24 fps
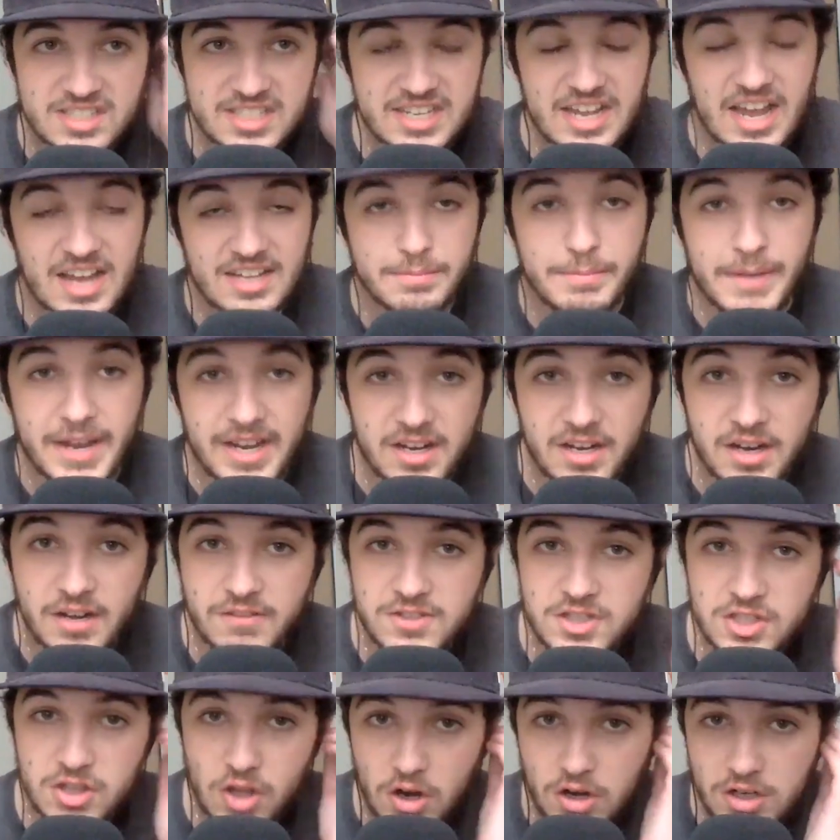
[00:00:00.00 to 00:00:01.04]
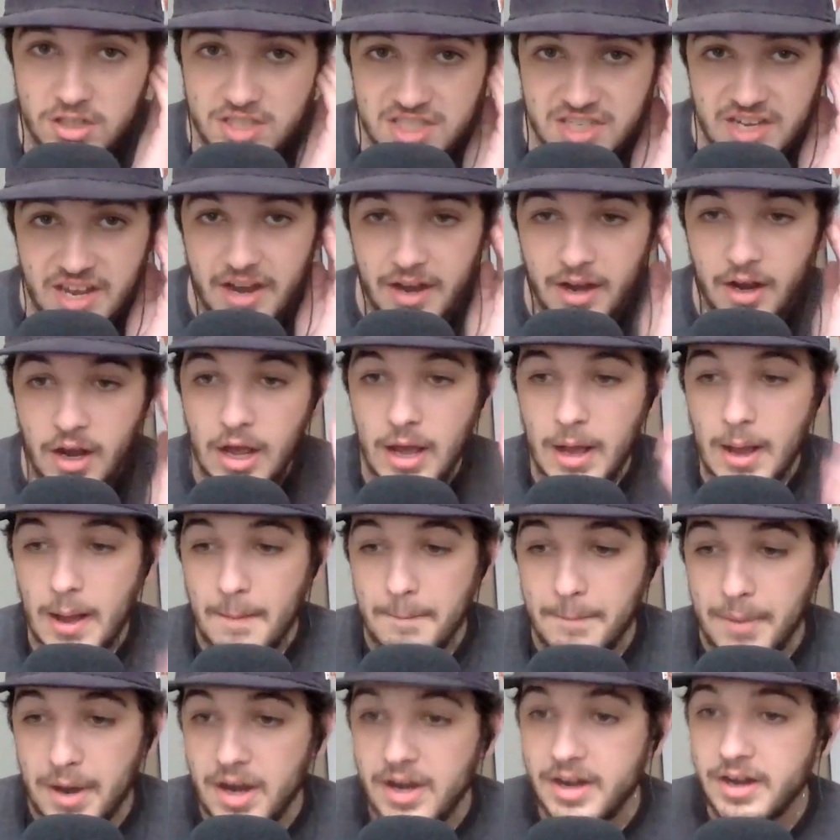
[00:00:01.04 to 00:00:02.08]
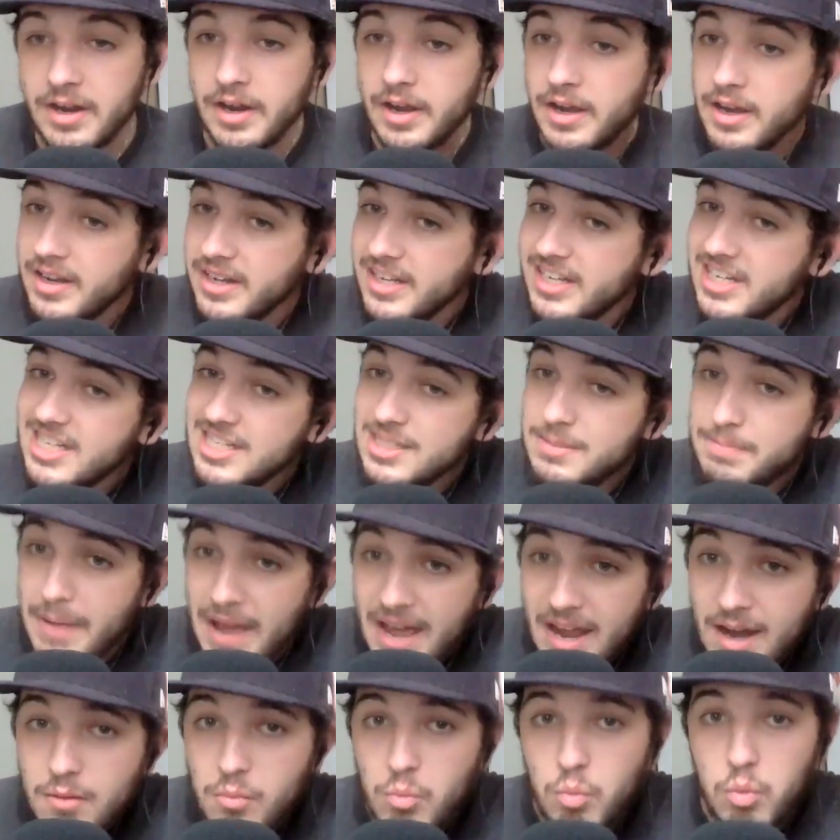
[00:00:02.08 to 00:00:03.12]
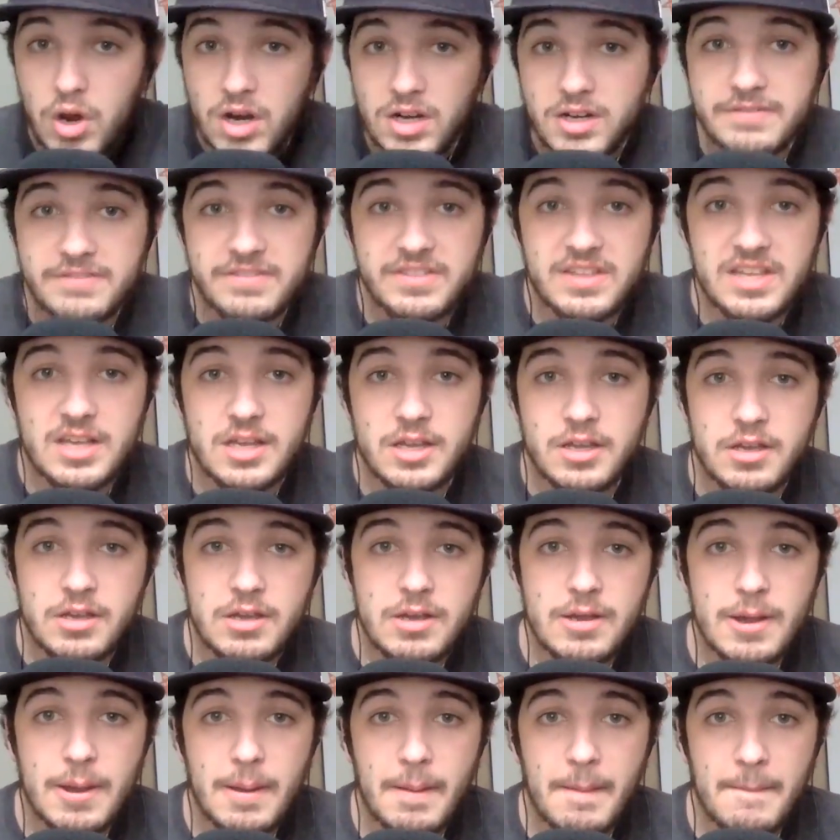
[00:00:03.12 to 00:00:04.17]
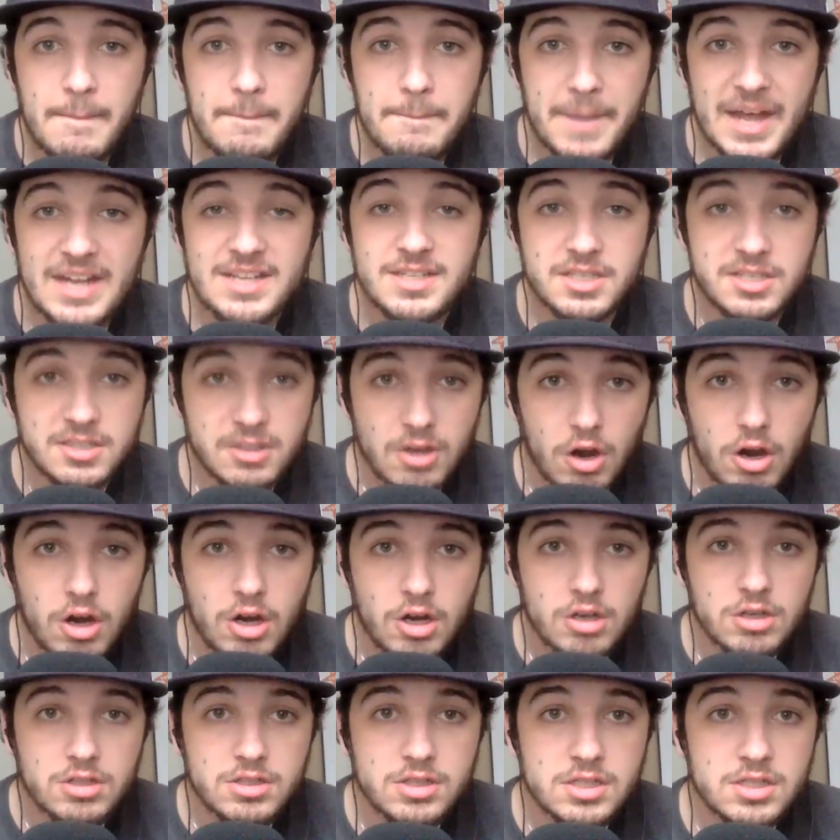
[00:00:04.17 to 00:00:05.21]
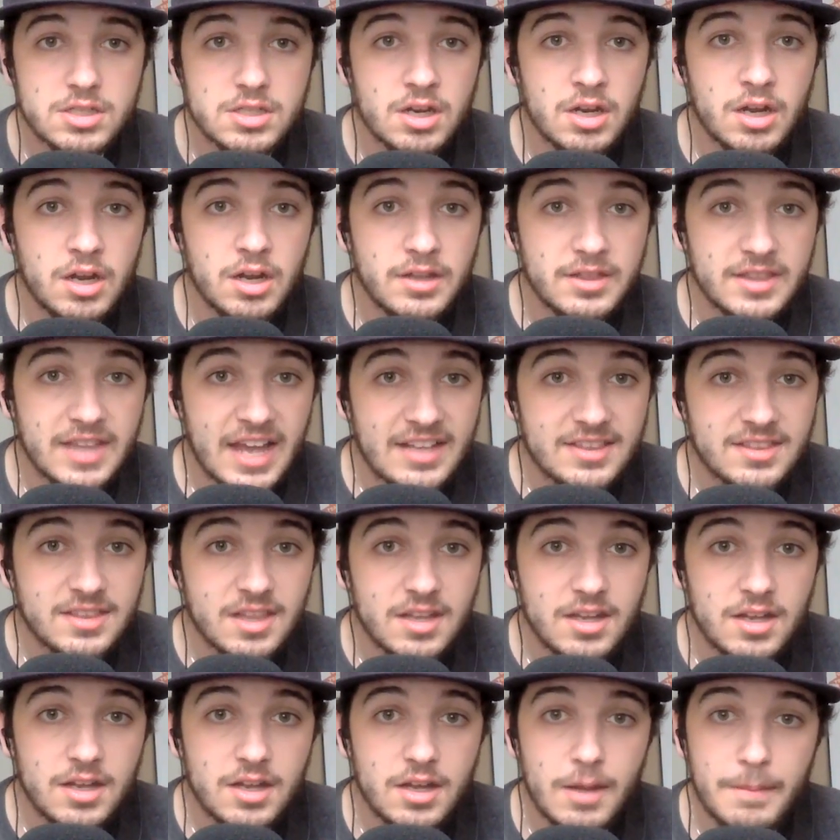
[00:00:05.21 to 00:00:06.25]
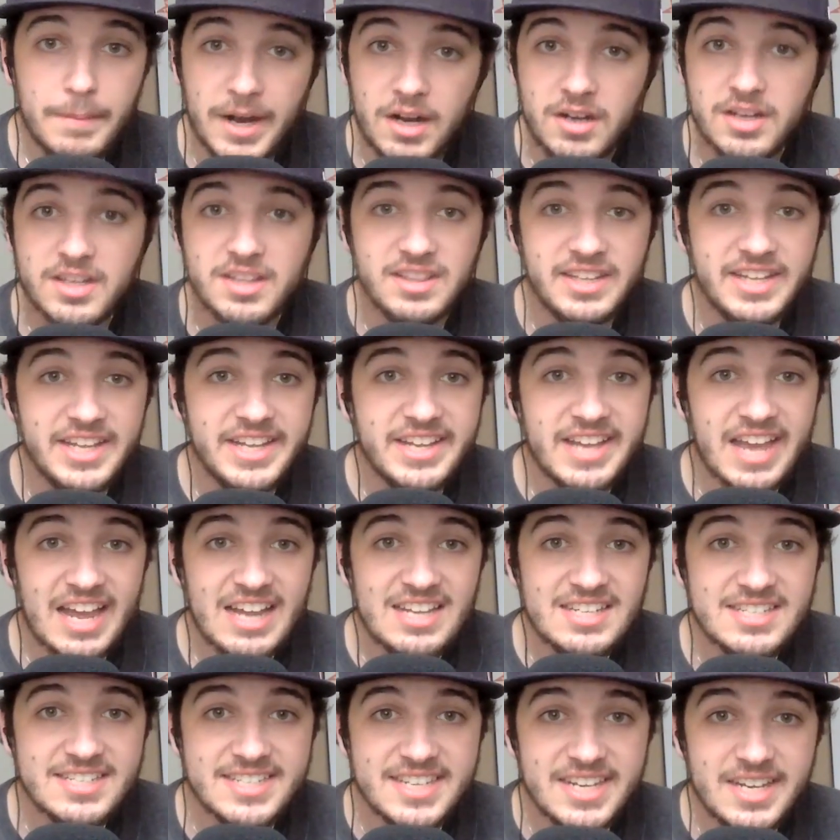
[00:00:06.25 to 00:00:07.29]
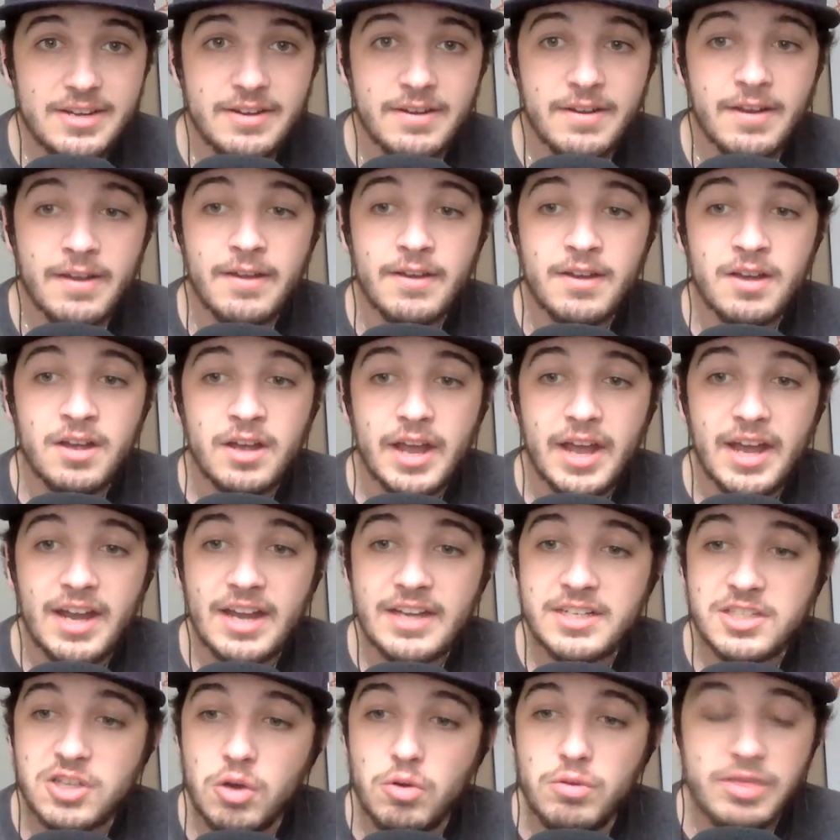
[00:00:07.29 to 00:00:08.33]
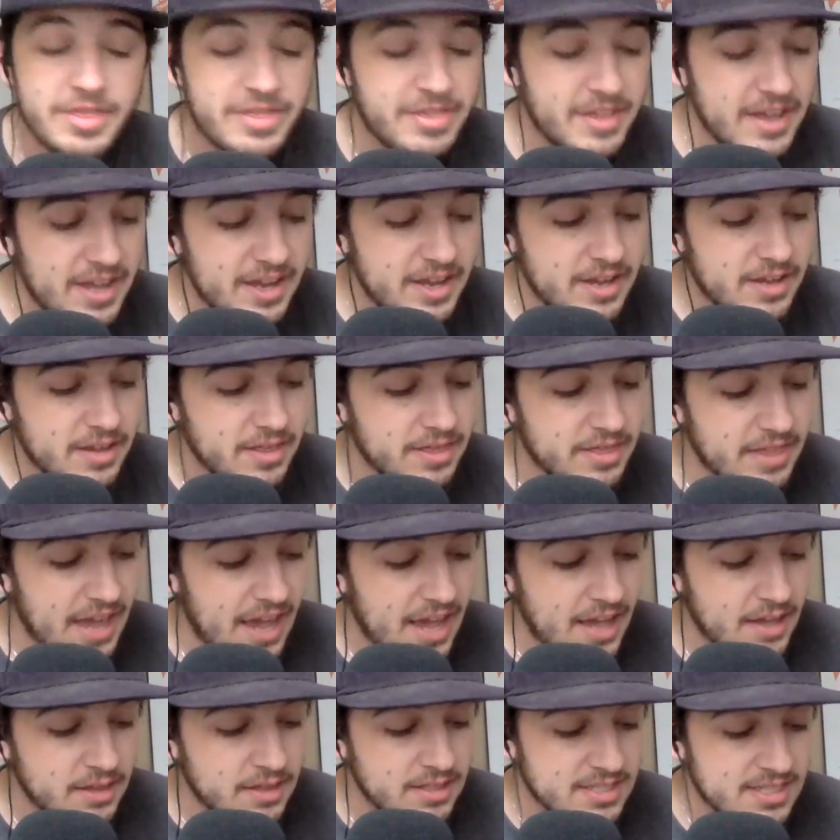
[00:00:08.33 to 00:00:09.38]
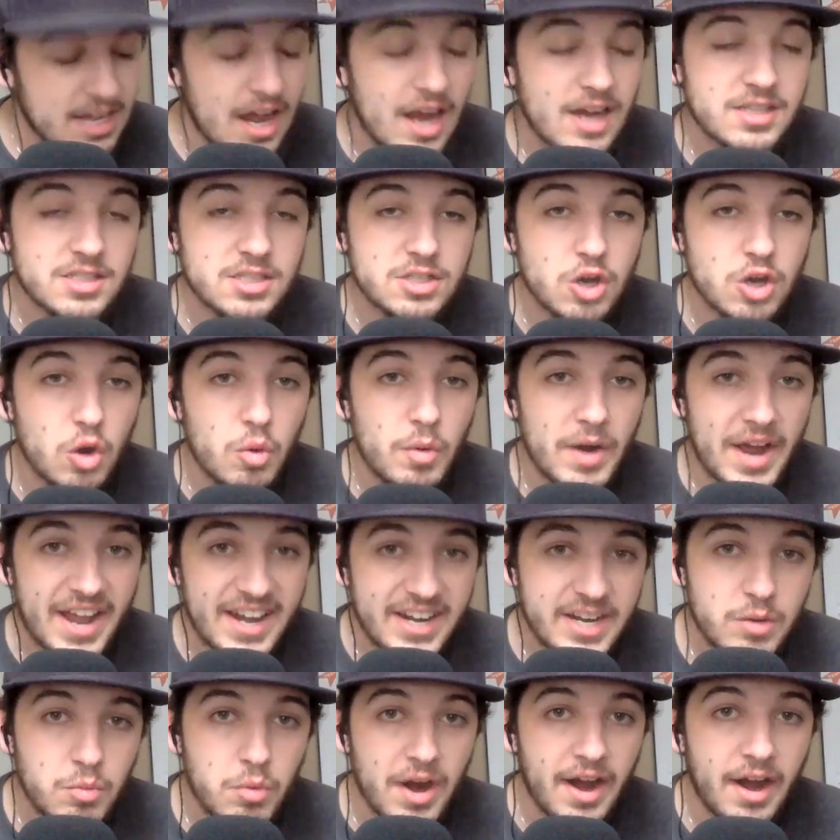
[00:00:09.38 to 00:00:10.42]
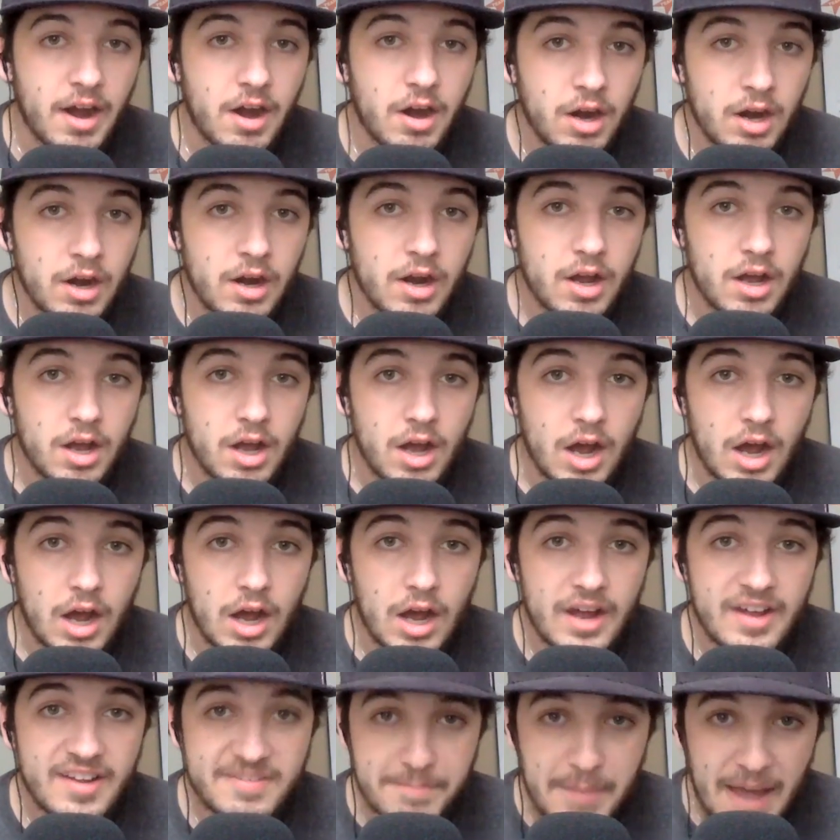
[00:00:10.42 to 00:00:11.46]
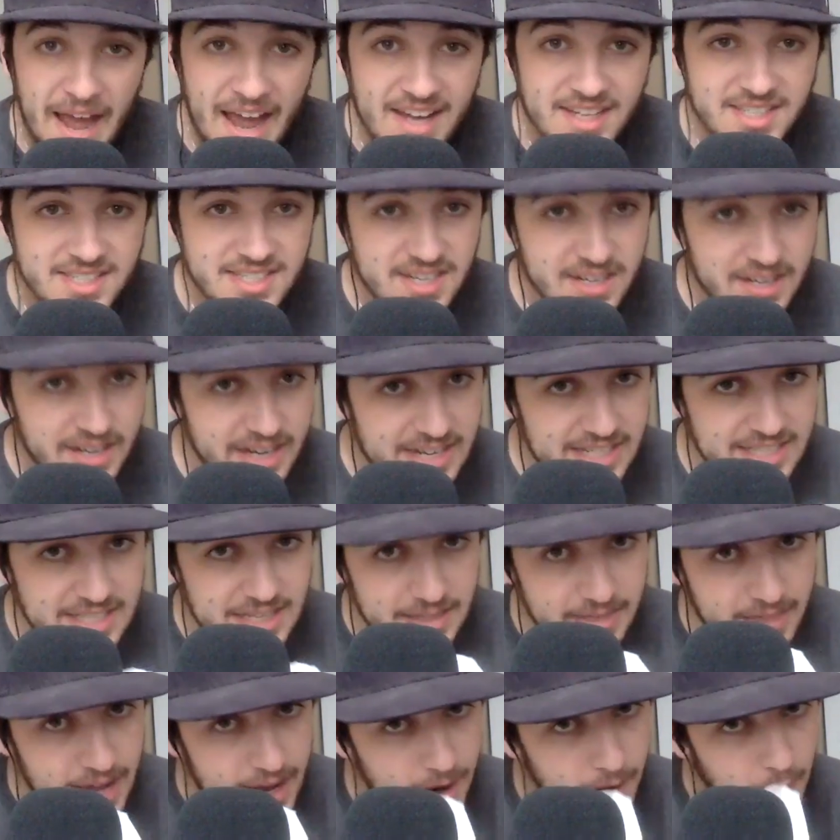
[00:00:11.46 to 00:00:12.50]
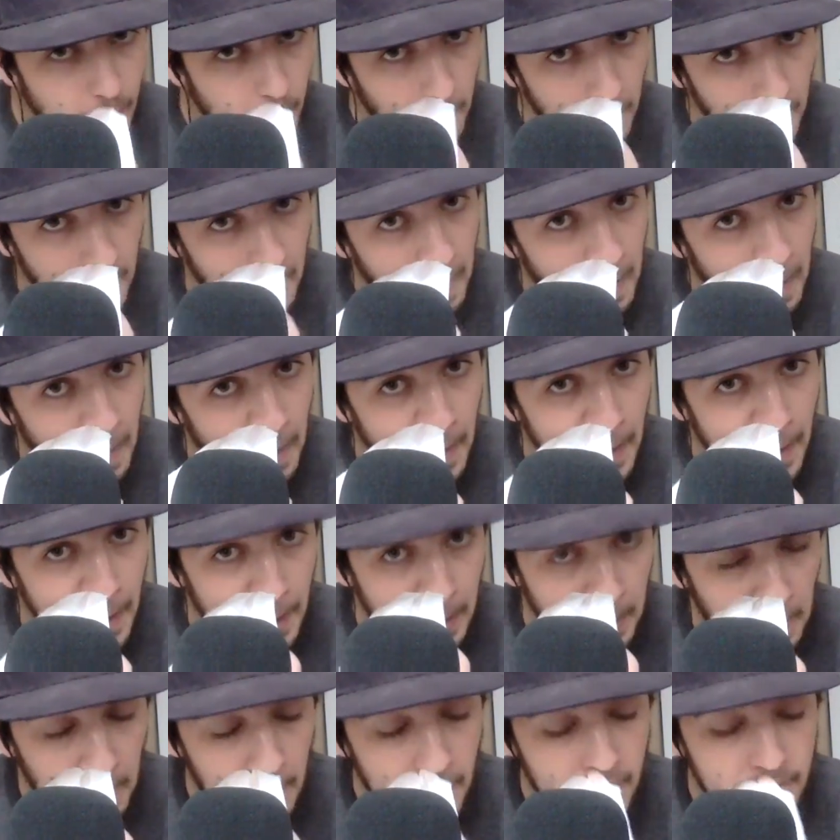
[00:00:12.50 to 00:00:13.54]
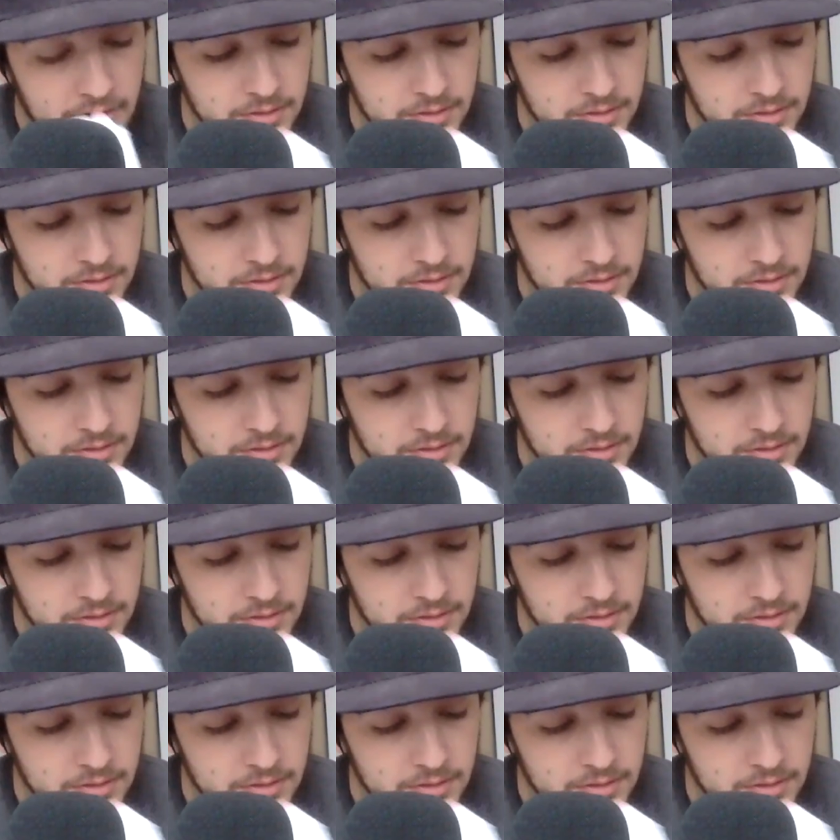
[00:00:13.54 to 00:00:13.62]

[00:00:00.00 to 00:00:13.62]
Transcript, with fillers: because he hasn't made enough starts yet, but he's been one of the best starters that the American League has seen and I don't think that the Sox go anywhere uh, if Paxton isn't there. And,